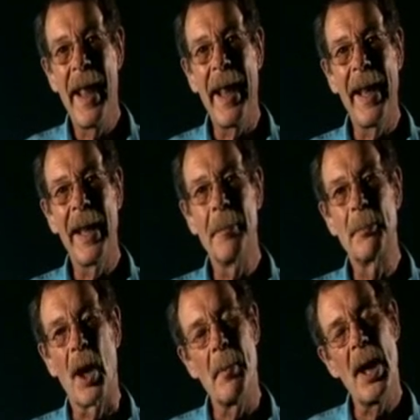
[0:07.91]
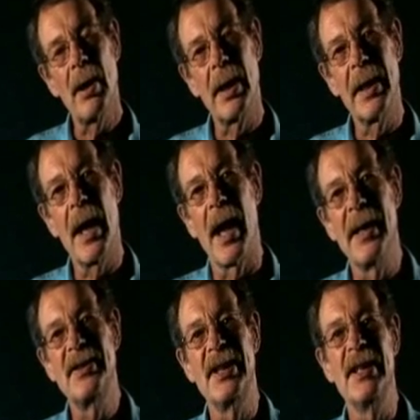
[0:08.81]
And primarily,
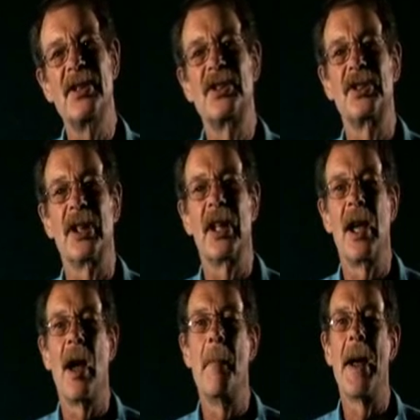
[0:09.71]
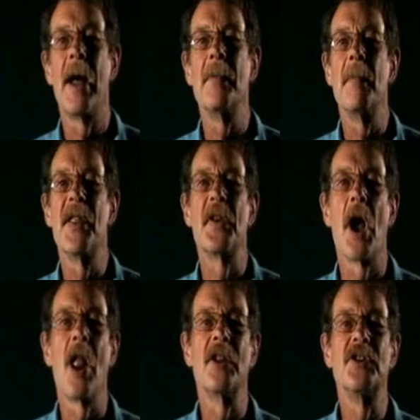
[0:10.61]
I teach about
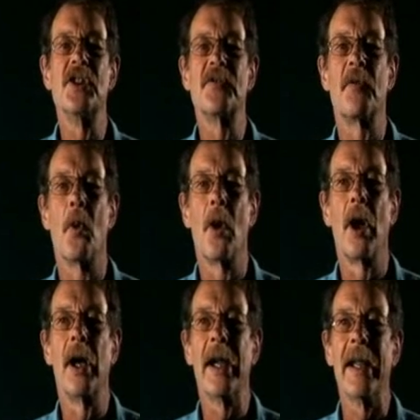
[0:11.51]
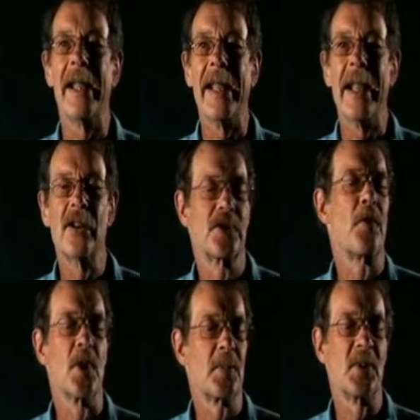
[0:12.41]
methodologies for English
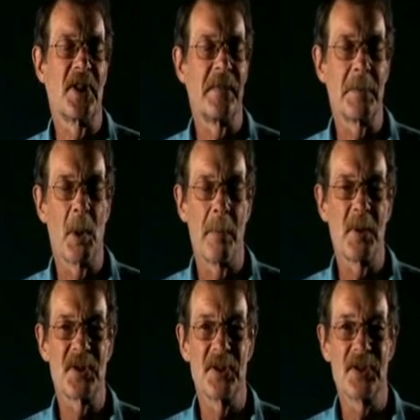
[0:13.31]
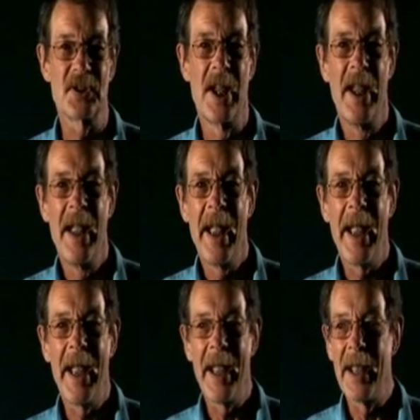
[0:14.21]
for specific purposes.
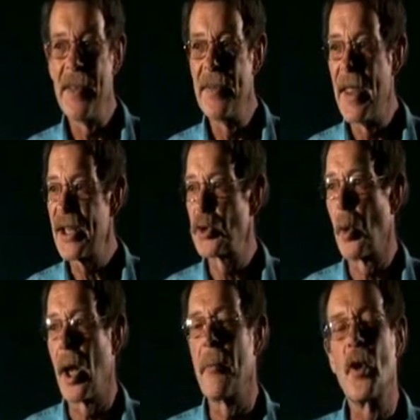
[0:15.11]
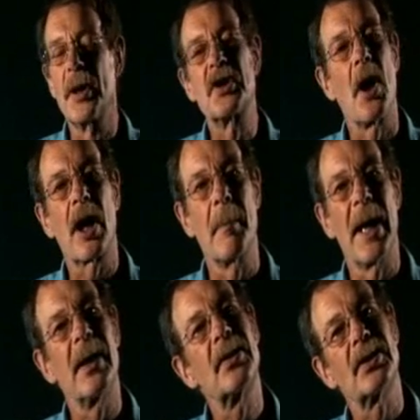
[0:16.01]
And that's what I'm going to talk
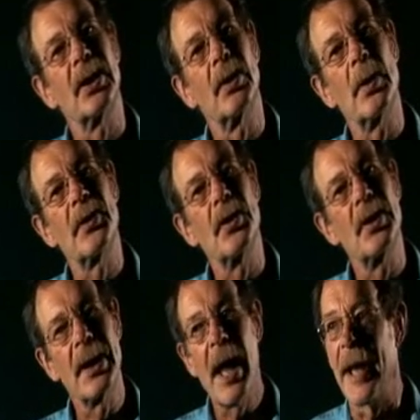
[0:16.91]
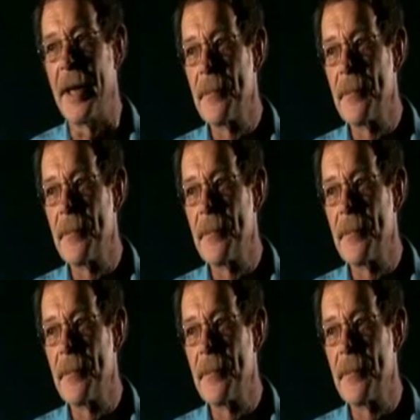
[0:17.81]
about with you today.